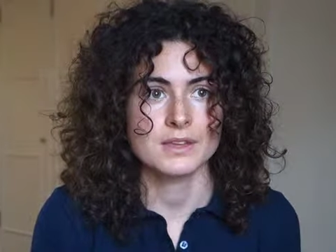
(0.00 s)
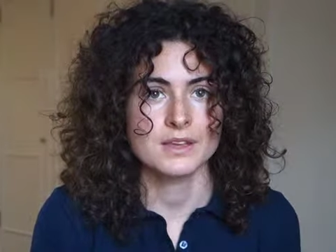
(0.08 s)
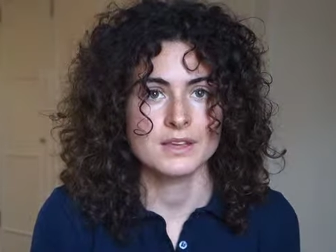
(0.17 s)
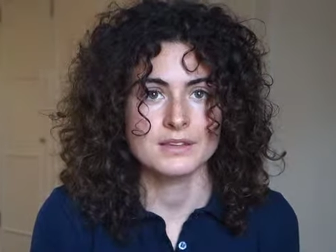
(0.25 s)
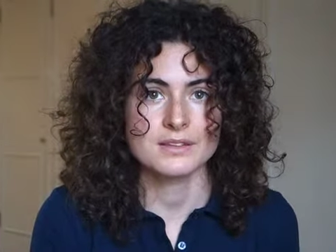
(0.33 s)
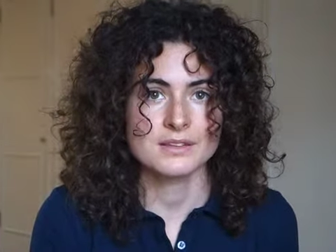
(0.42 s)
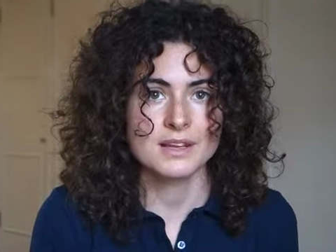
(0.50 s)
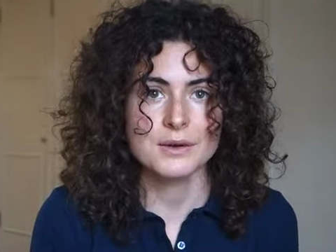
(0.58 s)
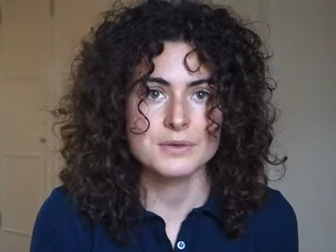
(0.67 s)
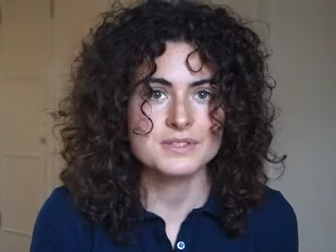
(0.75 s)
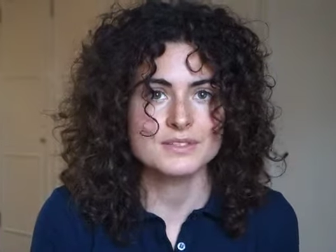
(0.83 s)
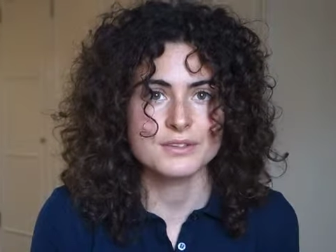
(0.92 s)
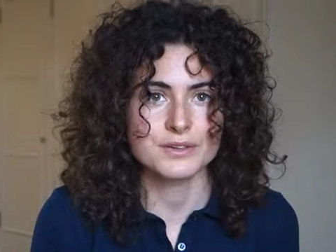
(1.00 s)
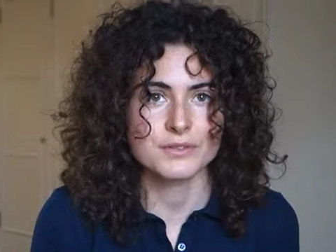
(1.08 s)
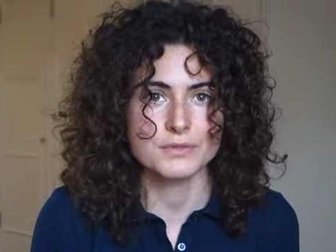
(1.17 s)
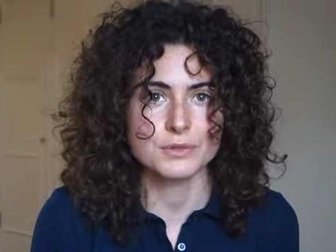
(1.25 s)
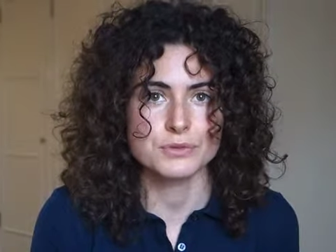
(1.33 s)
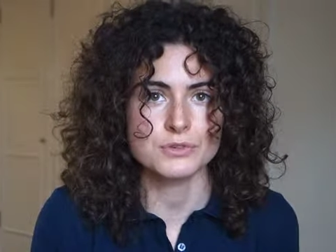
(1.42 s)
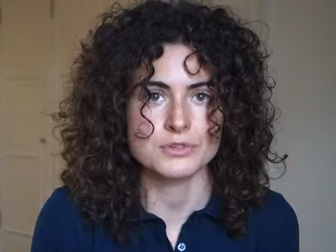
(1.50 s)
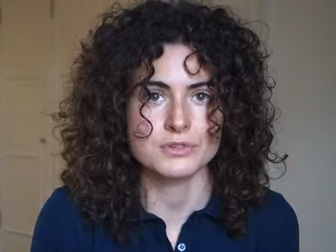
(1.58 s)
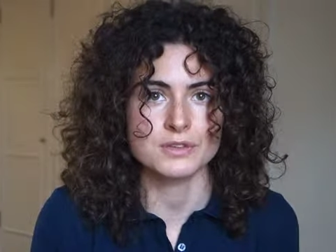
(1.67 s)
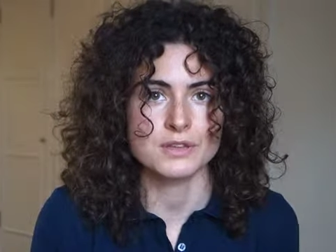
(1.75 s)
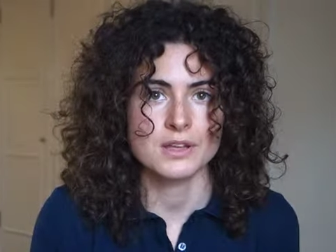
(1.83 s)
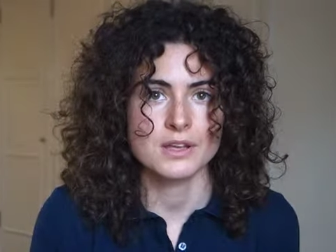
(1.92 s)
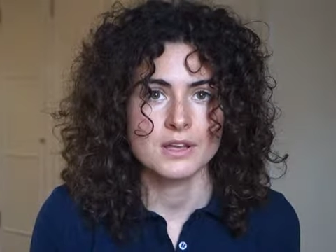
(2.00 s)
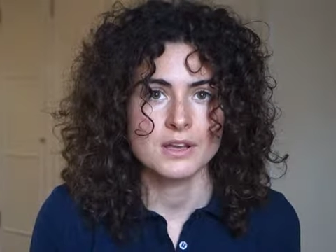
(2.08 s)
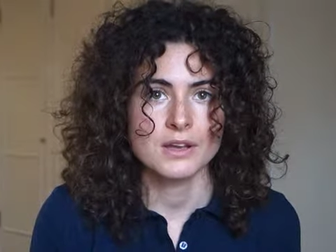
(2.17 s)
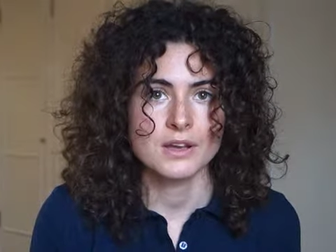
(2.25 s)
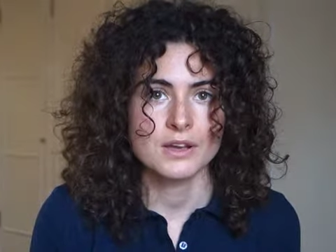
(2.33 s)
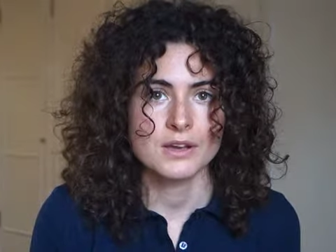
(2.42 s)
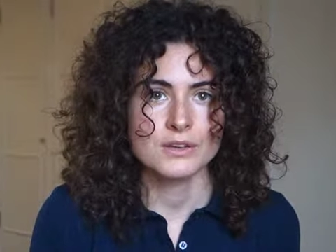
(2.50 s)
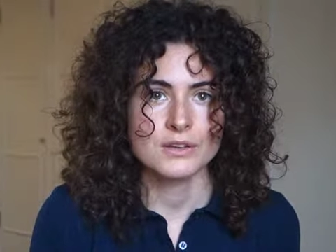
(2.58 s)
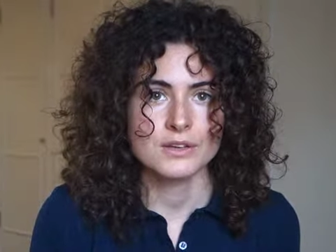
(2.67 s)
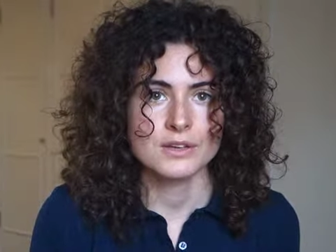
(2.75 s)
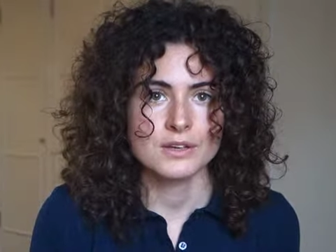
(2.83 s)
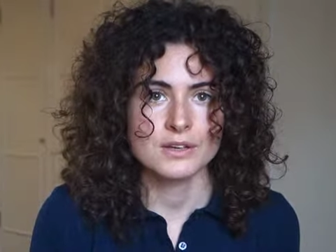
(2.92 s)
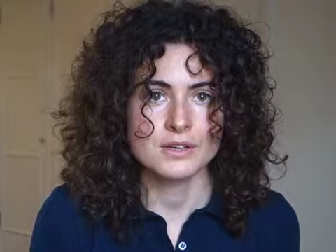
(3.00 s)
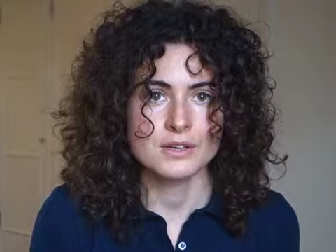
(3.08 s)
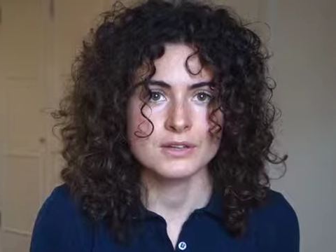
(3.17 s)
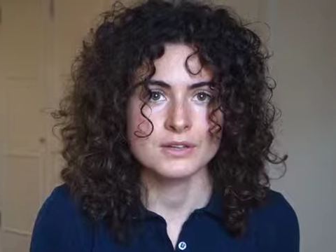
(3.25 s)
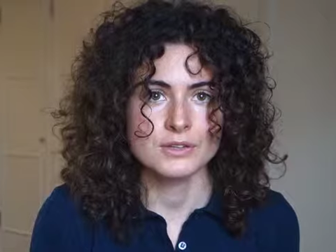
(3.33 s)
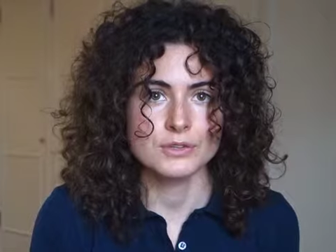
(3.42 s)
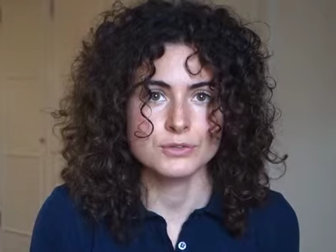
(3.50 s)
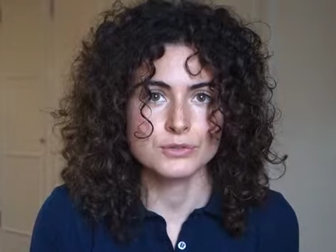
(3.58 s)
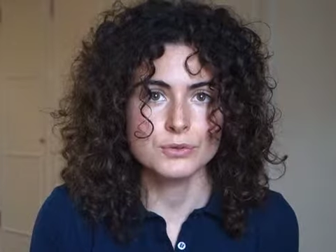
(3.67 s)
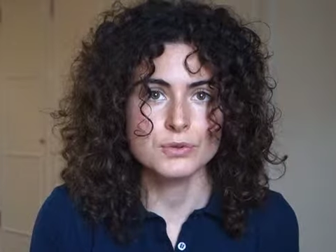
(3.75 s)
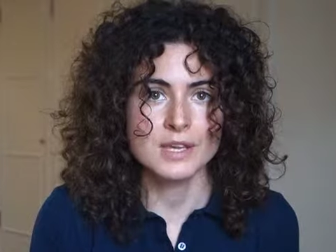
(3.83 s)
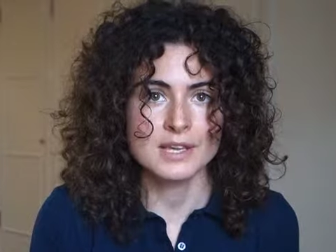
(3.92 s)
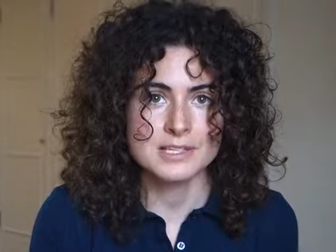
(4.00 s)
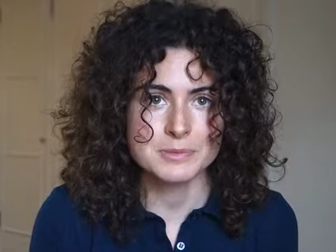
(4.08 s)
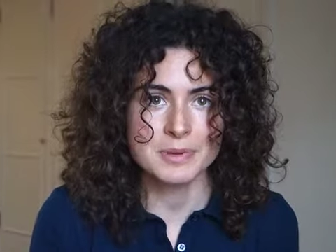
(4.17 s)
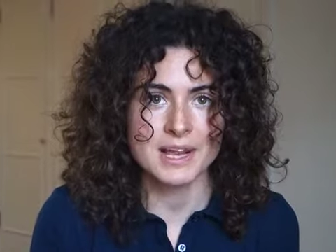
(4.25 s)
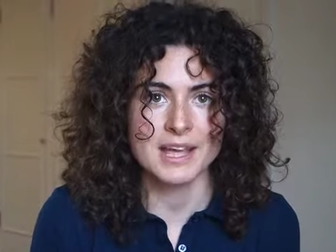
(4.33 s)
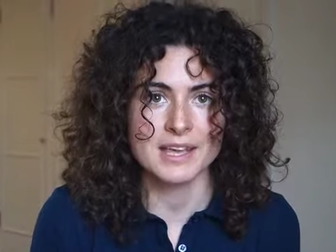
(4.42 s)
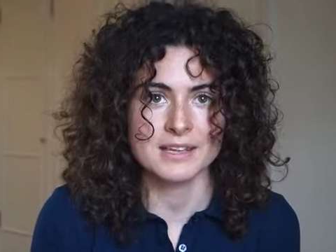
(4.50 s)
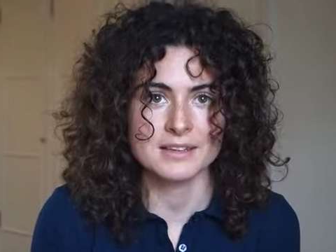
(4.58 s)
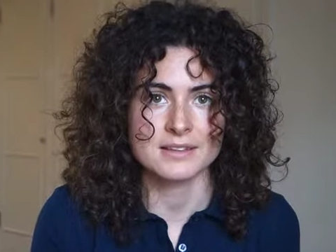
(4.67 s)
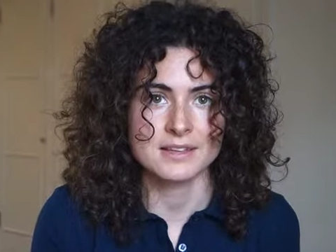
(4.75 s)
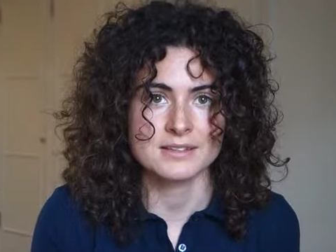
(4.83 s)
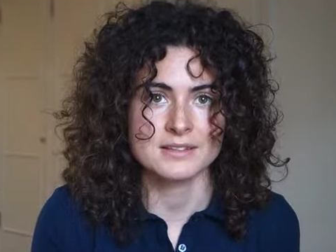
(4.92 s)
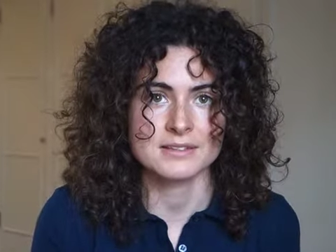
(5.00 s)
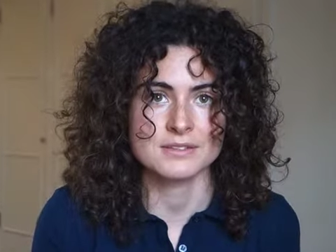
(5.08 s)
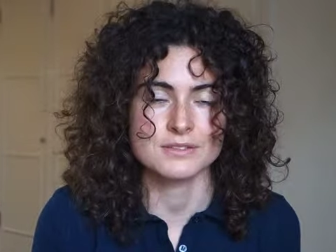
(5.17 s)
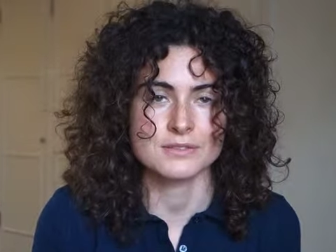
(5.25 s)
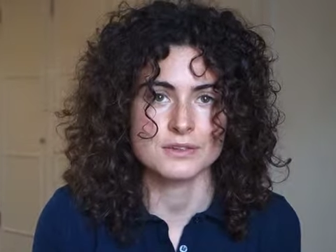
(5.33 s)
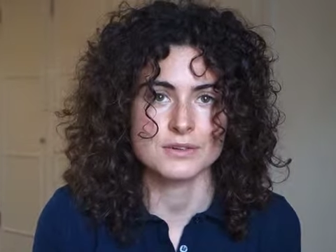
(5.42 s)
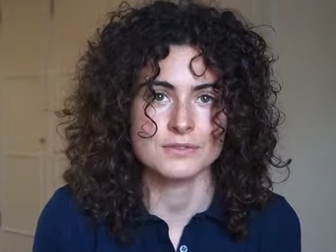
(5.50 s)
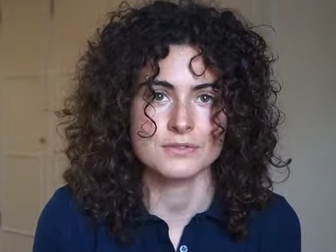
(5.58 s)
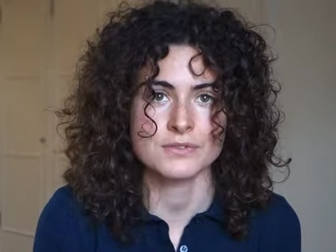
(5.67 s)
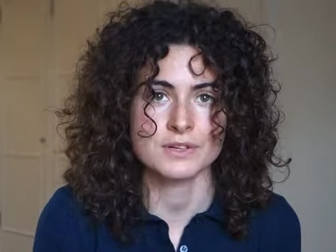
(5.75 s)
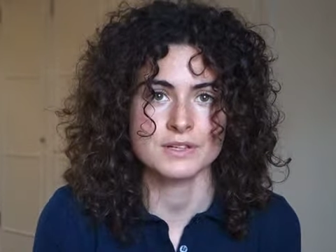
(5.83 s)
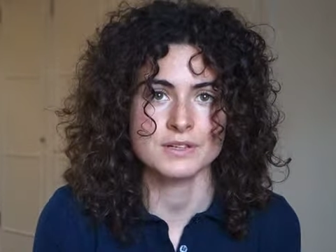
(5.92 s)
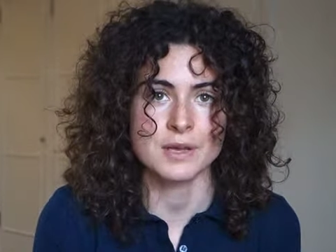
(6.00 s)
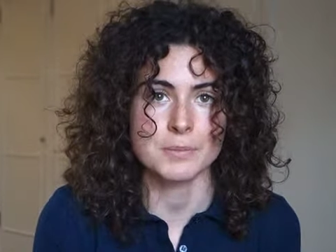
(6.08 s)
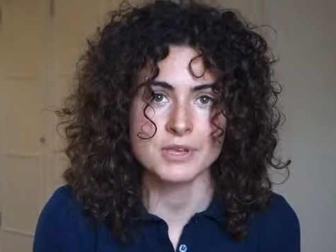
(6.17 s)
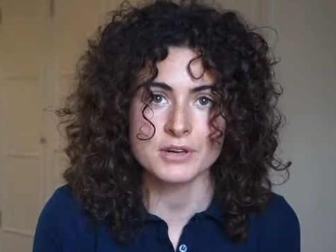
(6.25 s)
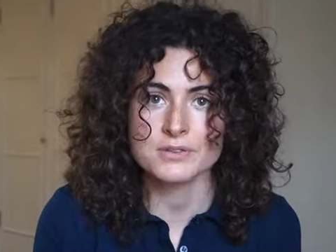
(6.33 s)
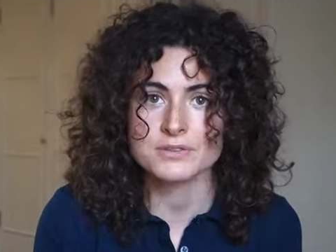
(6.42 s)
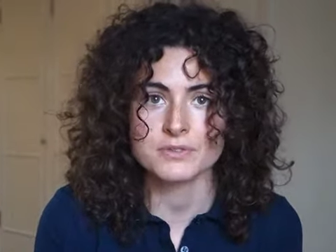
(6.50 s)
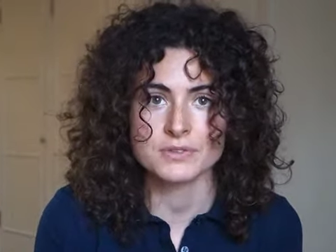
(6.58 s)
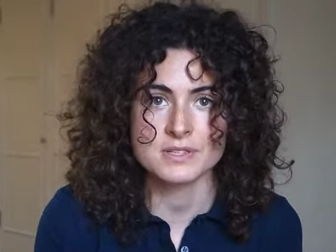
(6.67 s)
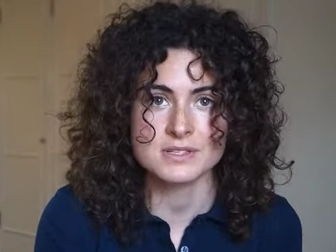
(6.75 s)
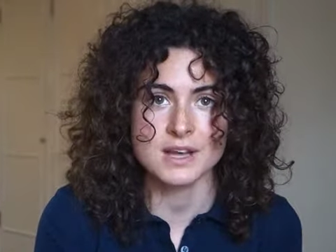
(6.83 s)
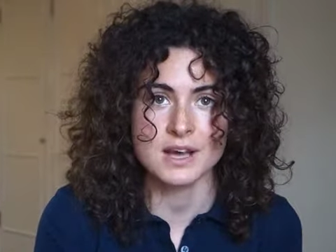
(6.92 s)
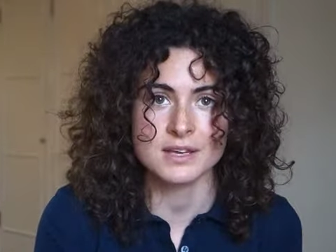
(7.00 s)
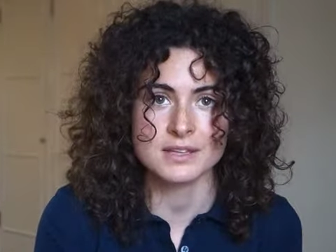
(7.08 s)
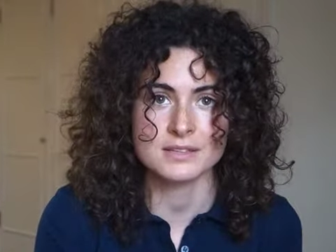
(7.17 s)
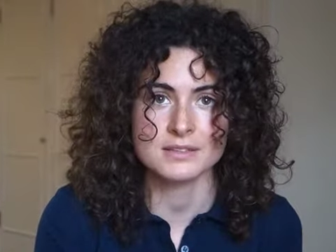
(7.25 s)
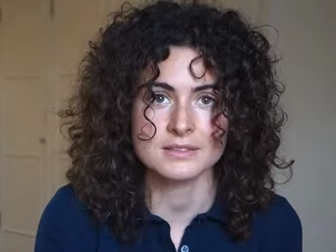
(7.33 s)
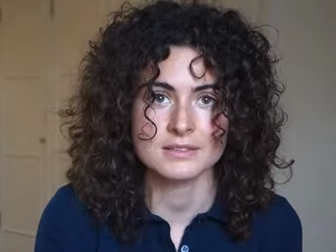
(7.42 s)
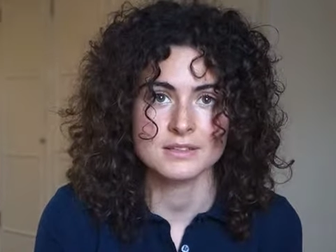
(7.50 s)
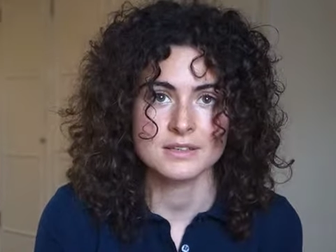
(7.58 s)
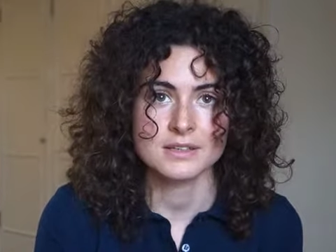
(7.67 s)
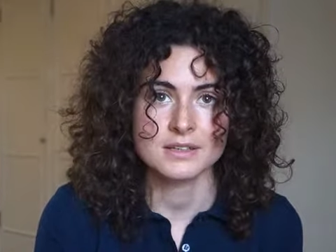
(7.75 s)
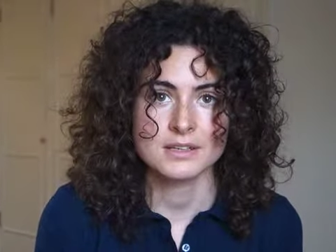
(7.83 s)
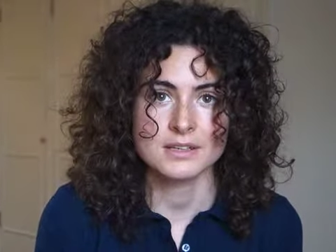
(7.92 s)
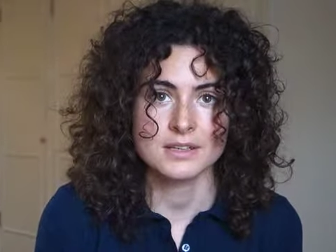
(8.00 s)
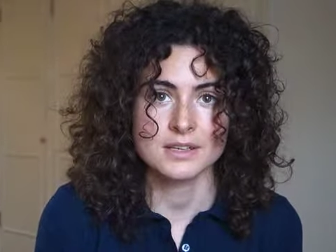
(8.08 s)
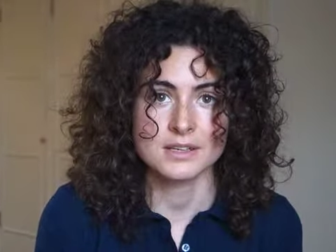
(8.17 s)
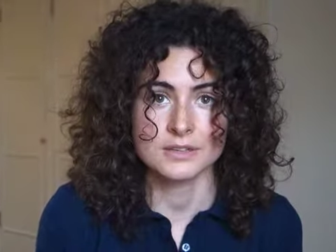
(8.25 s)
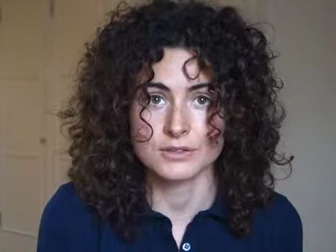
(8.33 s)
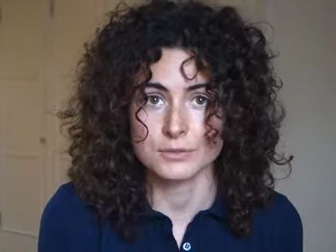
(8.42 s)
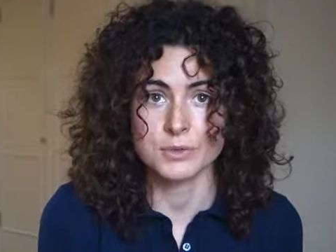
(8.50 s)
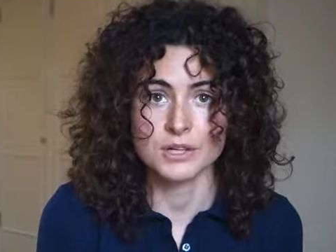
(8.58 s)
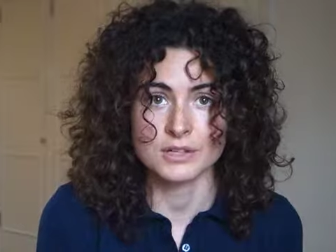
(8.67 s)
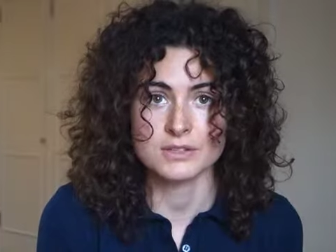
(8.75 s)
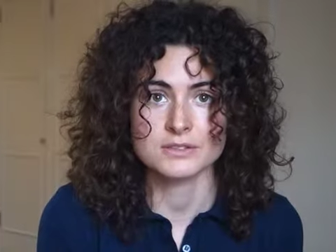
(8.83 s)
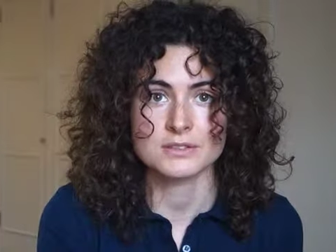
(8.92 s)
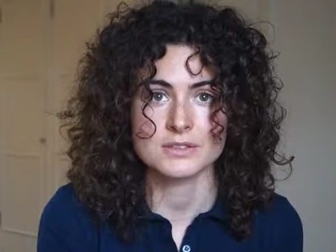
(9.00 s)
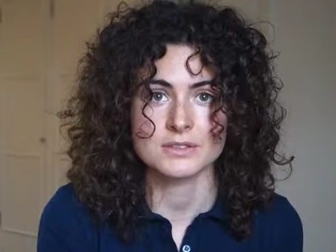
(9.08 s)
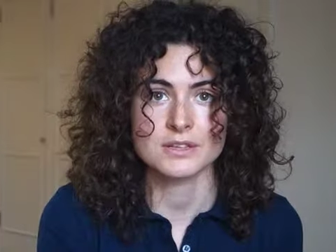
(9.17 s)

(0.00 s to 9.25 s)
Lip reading: in Darwin's theory of evolution, you do explain the existence of the appearance of design in the world